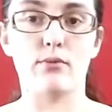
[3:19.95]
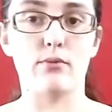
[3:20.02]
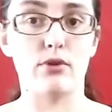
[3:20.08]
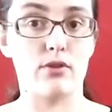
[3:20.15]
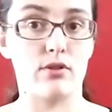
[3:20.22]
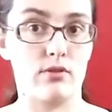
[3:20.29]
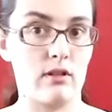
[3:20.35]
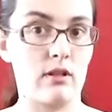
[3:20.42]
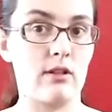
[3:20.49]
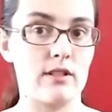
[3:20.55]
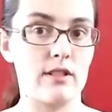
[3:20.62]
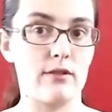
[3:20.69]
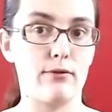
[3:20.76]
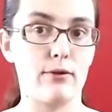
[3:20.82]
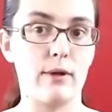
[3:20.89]
which are
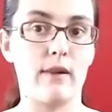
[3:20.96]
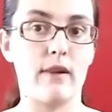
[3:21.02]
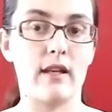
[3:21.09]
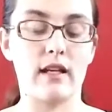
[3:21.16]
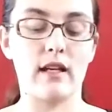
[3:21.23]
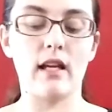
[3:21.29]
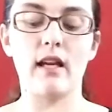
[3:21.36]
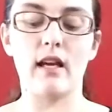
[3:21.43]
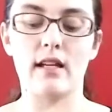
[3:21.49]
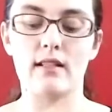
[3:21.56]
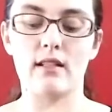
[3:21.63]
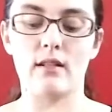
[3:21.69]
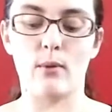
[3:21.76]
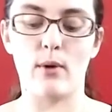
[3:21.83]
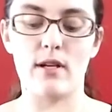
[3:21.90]
different than
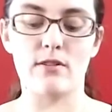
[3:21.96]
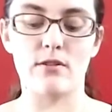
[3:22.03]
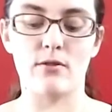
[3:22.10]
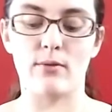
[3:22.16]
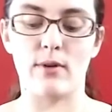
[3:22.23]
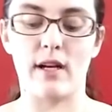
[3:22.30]
connected Western